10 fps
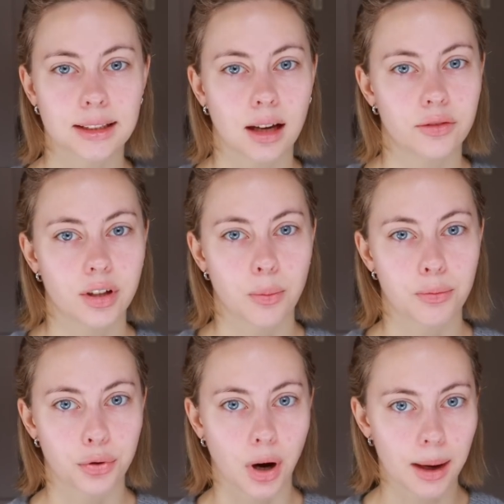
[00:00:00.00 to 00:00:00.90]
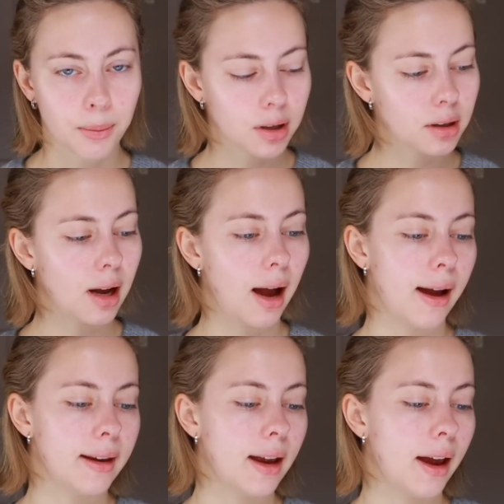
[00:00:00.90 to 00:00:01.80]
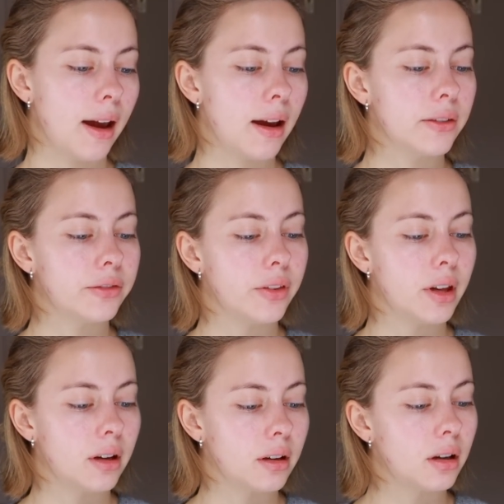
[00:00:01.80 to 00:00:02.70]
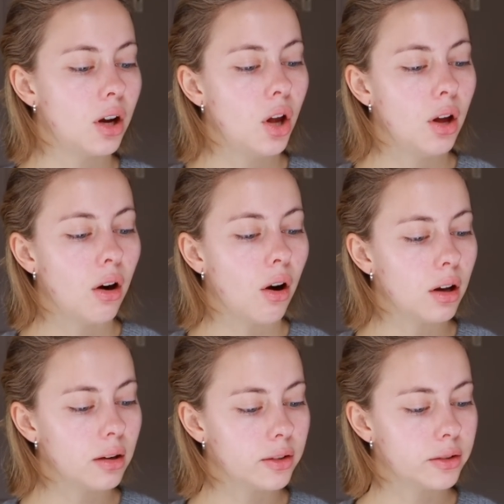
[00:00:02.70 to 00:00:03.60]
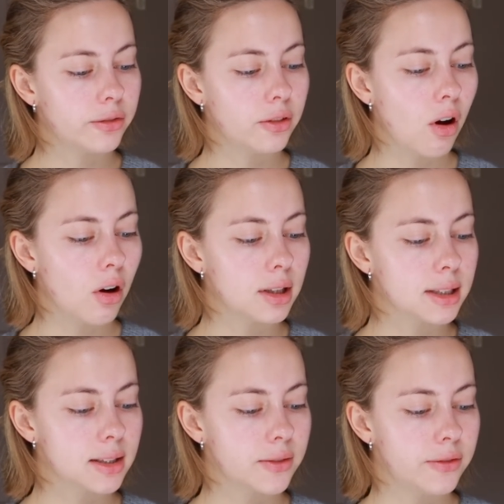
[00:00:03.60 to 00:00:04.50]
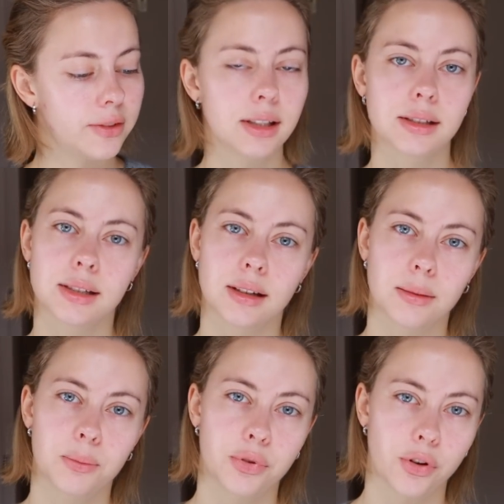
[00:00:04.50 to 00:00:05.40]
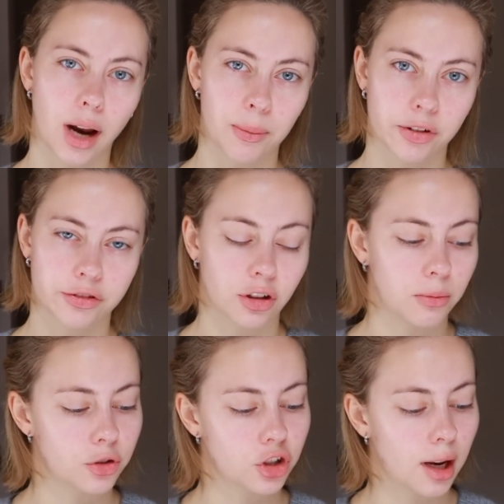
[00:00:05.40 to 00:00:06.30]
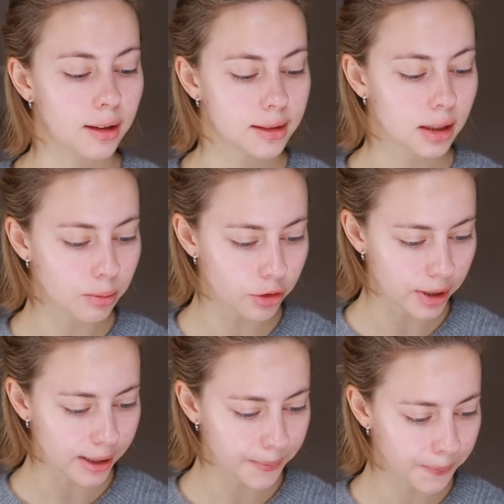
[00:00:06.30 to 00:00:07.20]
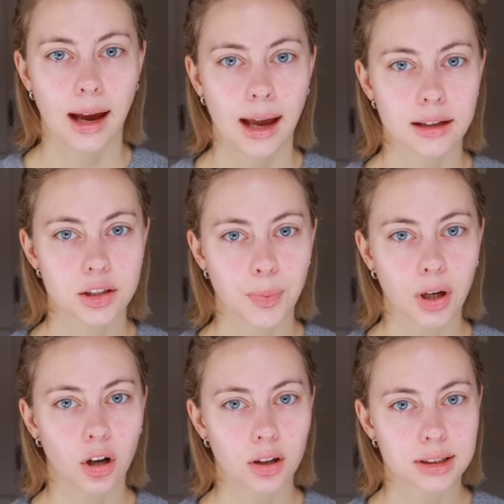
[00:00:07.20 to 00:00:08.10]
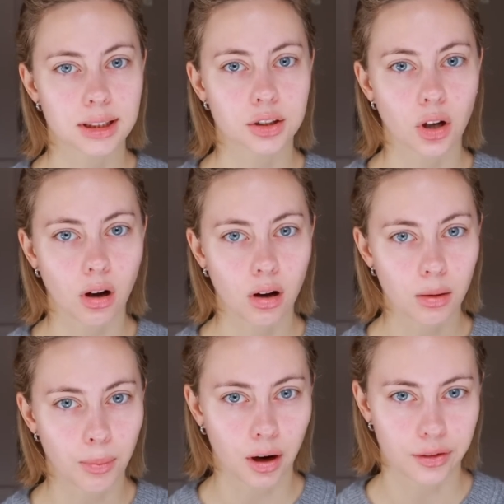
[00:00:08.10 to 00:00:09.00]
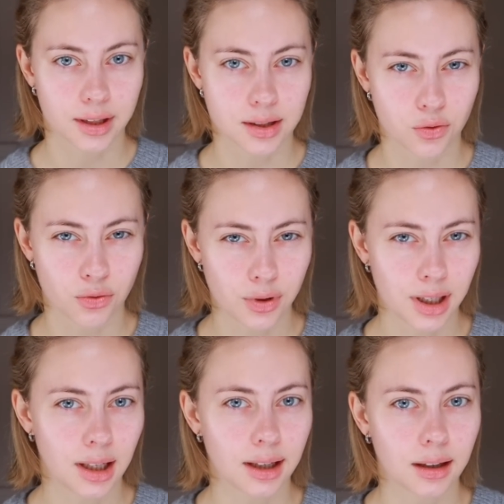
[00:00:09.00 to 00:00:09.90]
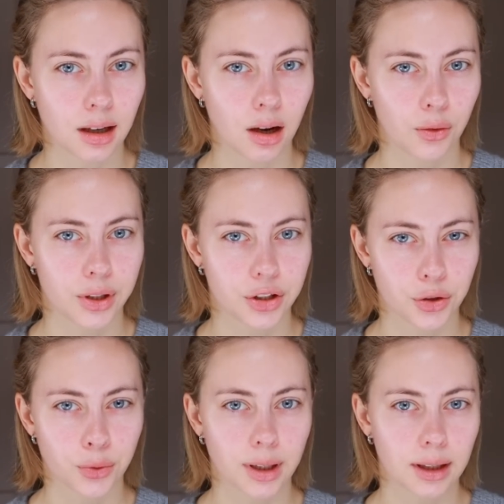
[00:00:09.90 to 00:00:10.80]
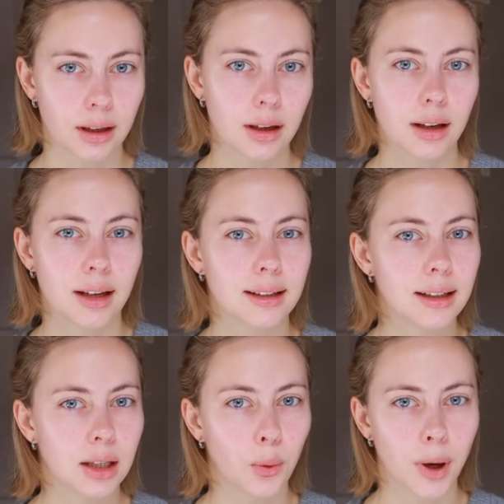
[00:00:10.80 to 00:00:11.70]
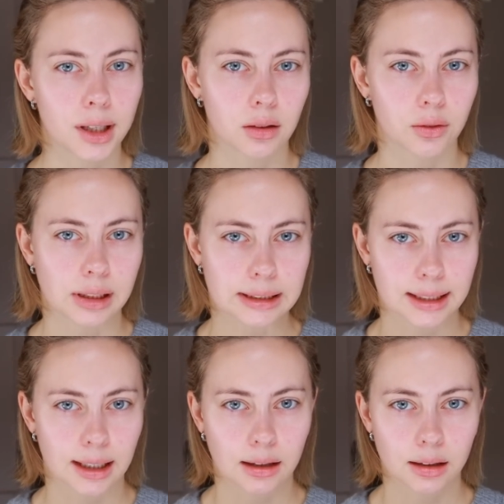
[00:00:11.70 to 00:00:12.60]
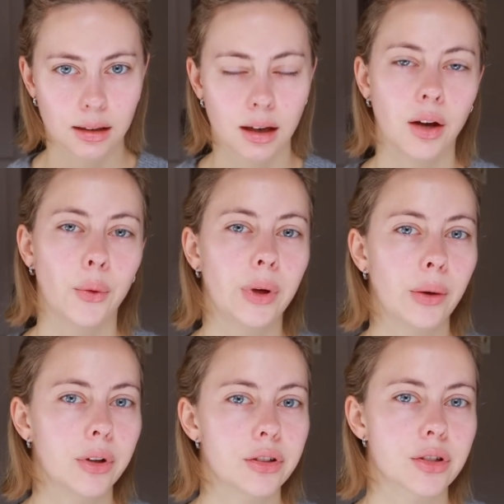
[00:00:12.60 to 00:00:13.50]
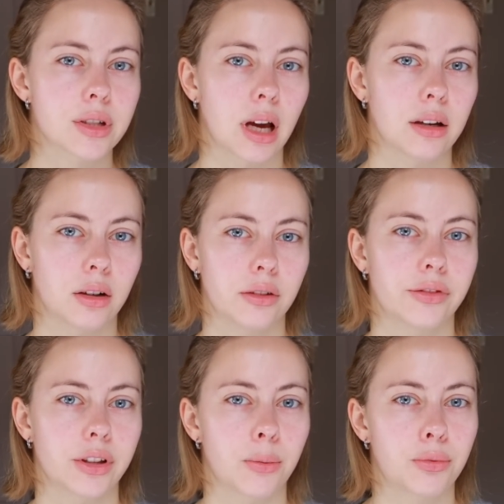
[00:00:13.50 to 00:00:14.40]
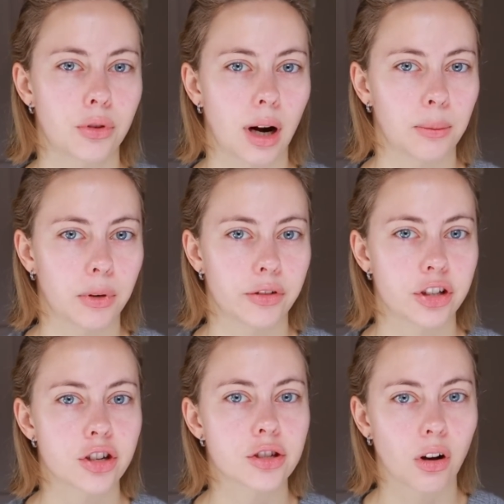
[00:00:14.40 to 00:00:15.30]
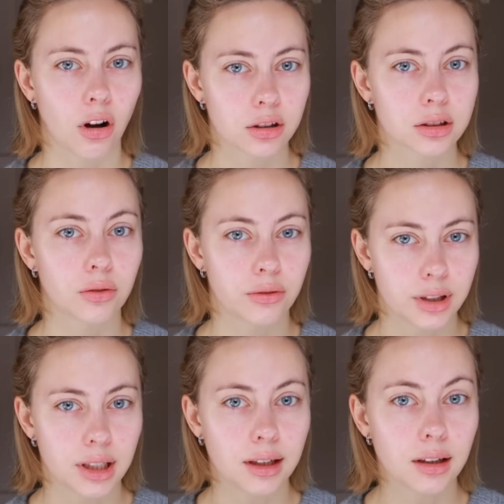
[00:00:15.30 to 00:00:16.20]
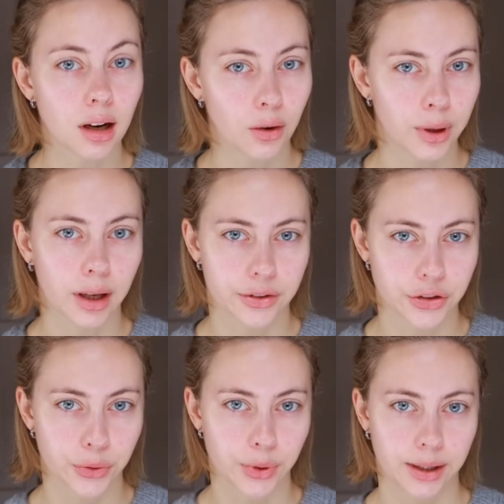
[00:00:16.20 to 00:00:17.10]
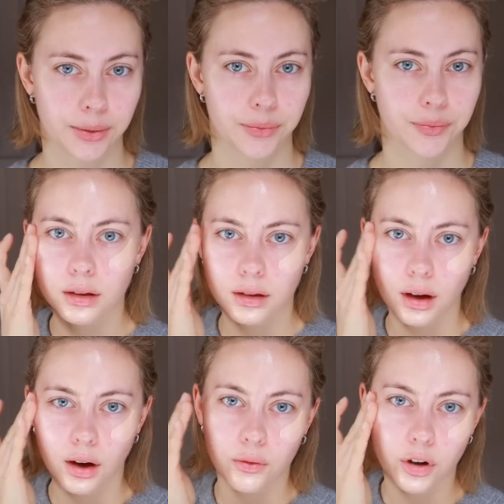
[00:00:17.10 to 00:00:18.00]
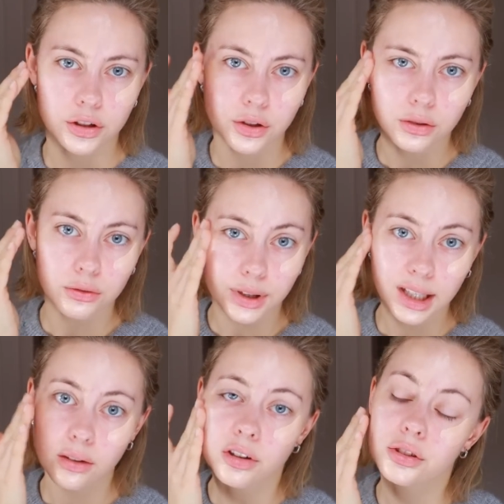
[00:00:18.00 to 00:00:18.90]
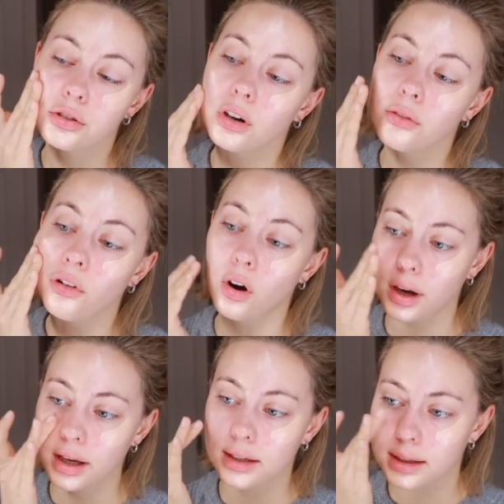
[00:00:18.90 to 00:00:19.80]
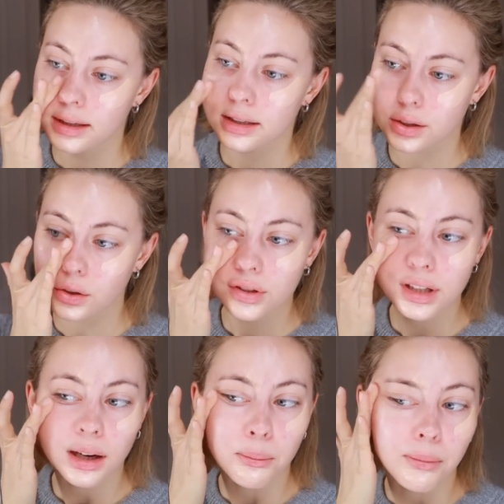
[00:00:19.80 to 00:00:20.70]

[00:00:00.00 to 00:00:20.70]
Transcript: start with the primer. I have the Hollywood Flawless Filter Primer from Charlotte Tilbury. And because it's all about this really glowy, dewy, nearly wet looking skin, we want to start off with a primer which is also really glowy and dewy. What you really want to avoid is using a